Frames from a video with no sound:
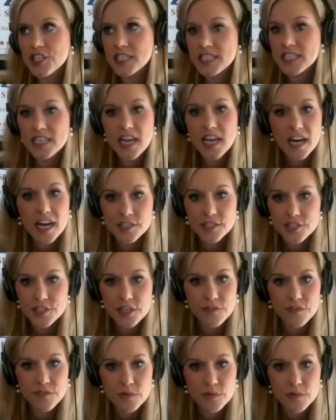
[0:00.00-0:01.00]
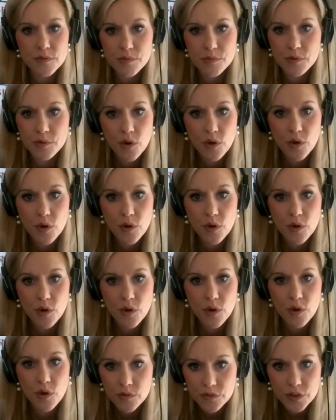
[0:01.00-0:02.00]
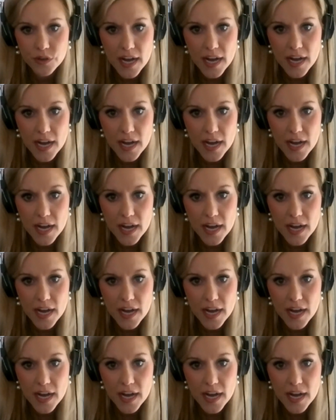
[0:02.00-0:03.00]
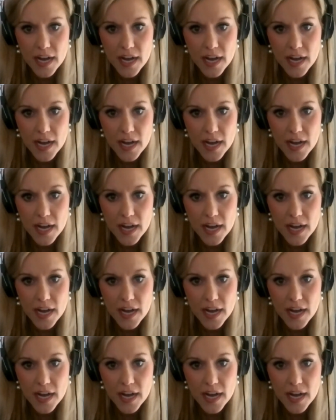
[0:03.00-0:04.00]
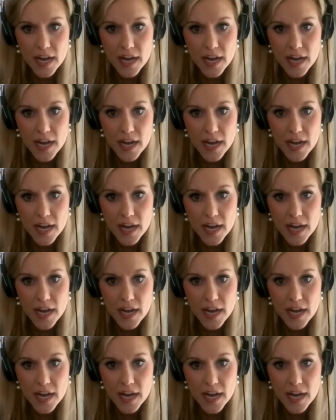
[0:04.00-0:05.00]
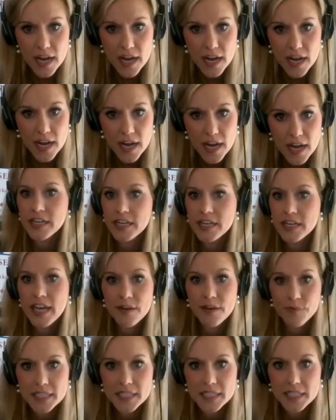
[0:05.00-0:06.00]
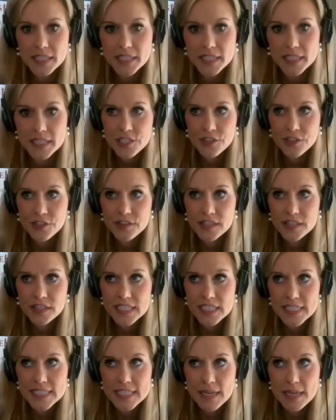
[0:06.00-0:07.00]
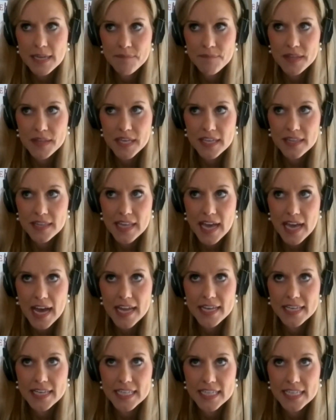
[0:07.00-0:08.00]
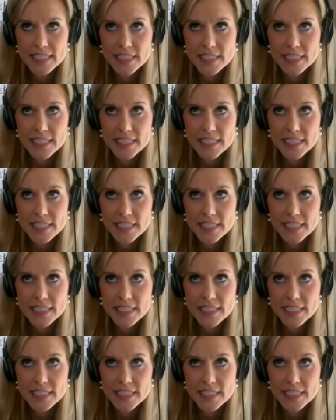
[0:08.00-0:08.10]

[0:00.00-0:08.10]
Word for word: just an unachievable goal for us and we need healthcare especially if we want to get married have children and raise families um, so